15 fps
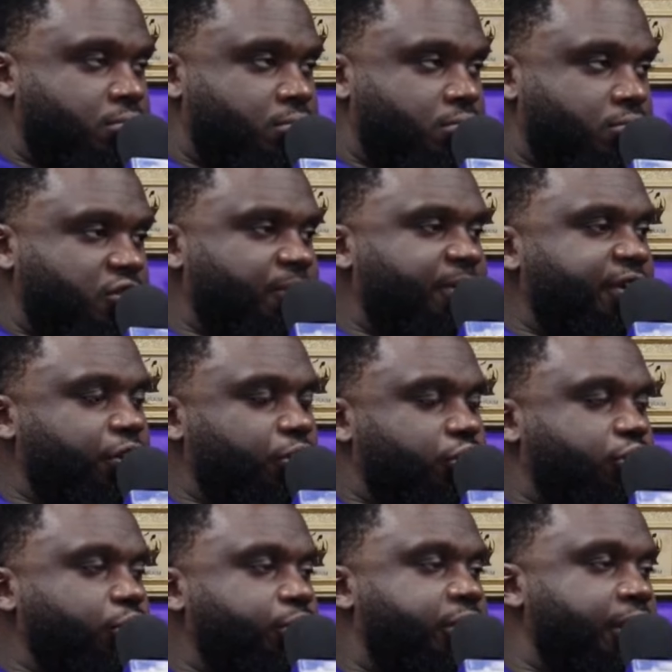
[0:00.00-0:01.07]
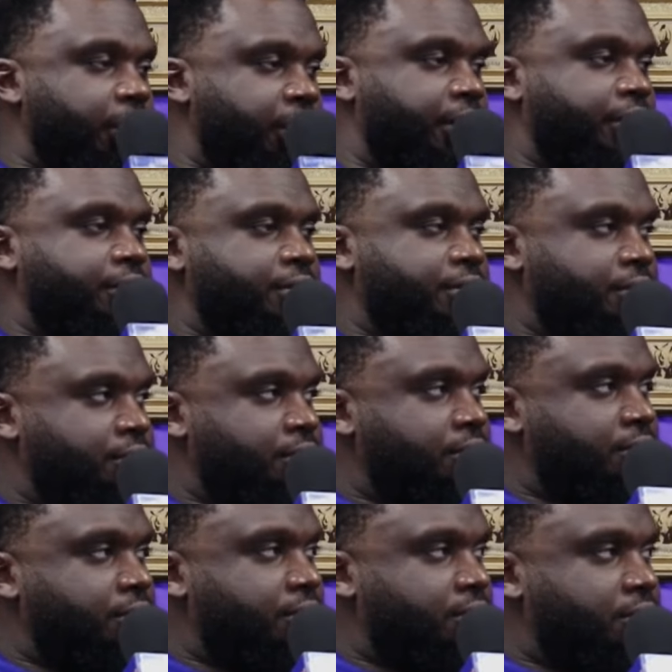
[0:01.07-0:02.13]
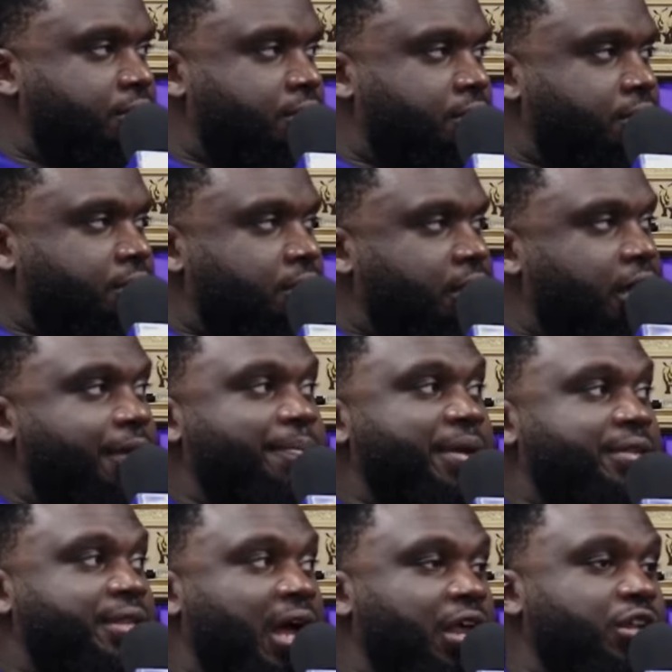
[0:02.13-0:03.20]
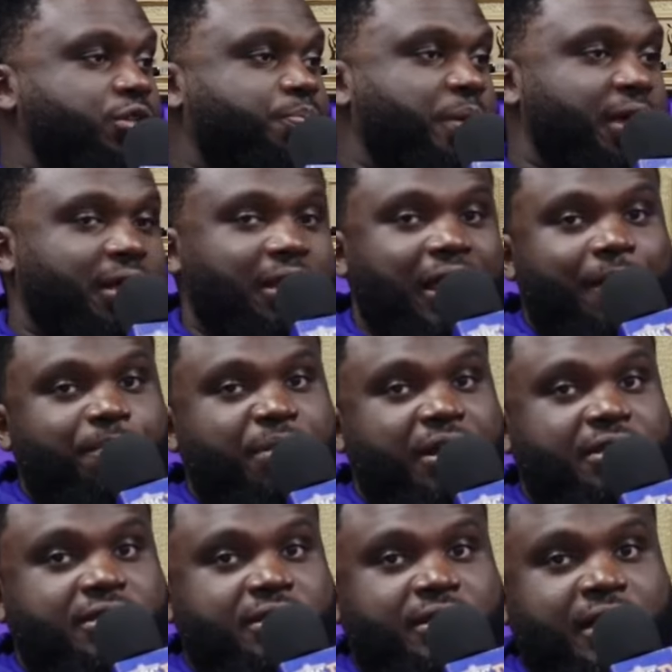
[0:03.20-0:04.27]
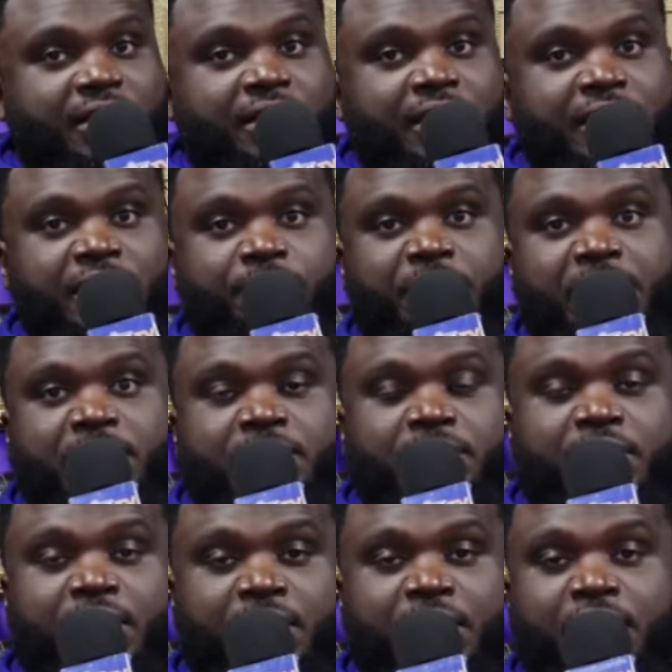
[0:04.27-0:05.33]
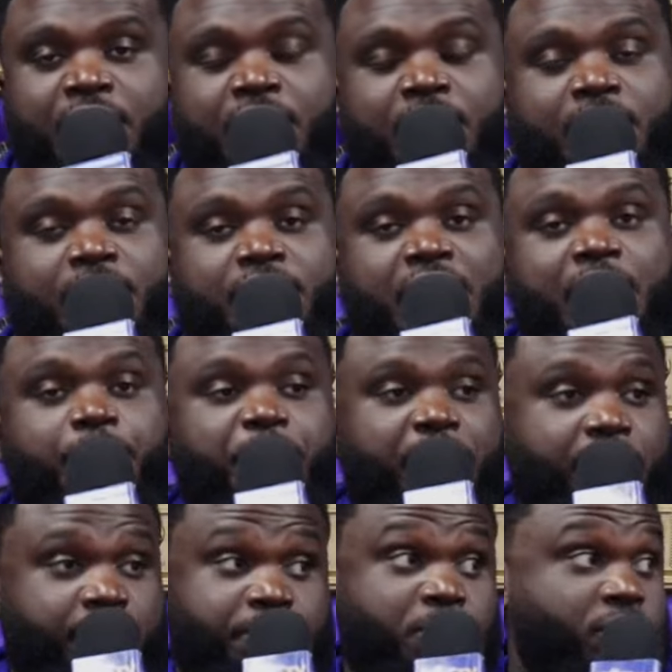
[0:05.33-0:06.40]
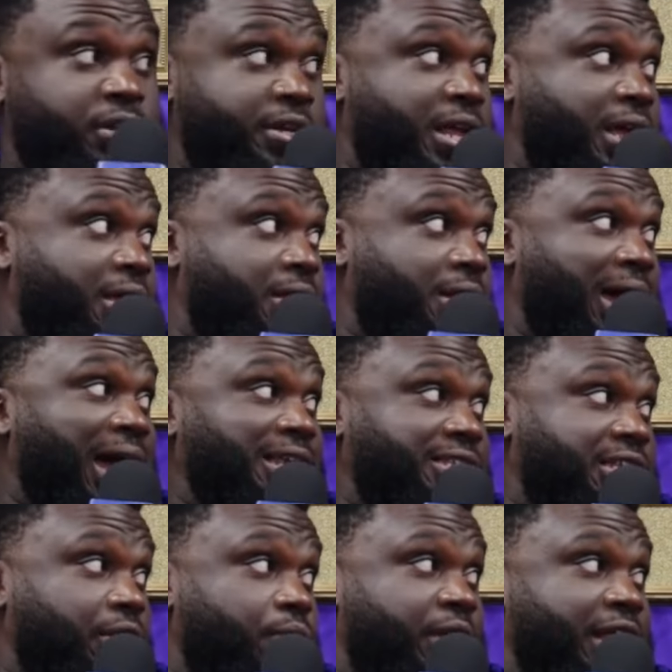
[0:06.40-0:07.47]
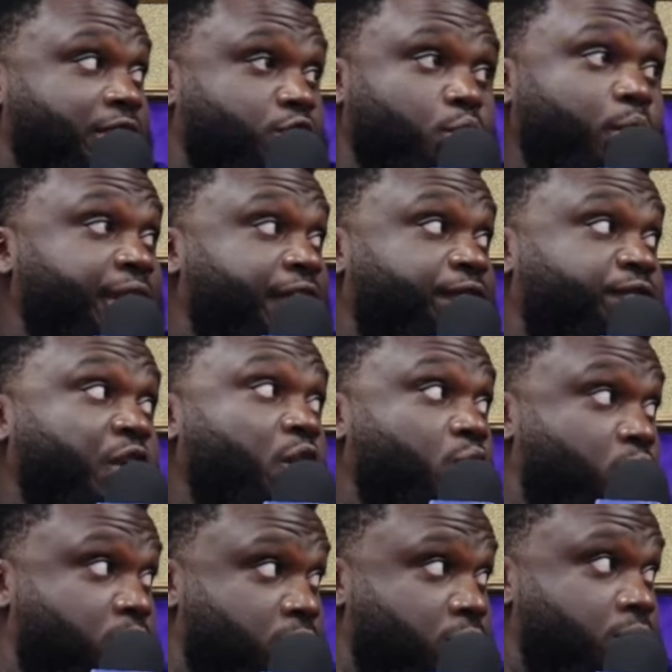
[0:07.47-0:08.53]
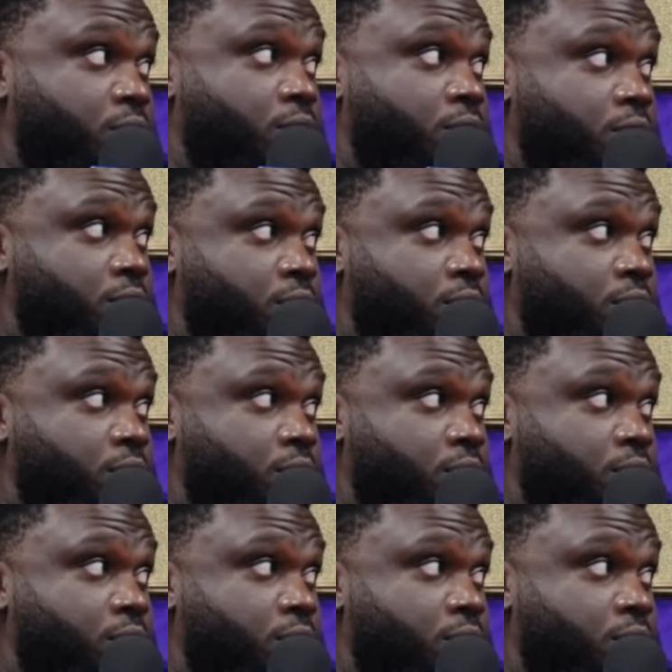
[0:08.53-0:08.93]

What you mean you too good? Hey, McDonald's pay a lot better today than they did back in the day. They pay more than that. I yeah. seen one at twenty four. Twenty, yeah.